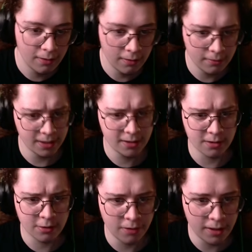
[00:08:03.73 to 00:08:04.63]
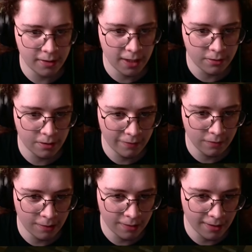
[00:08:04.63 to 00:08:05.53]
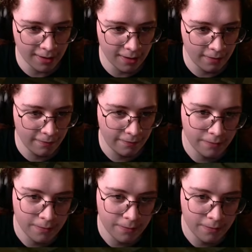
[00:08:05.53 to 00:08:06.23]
That's a strange texture. I've never looked at it like that. So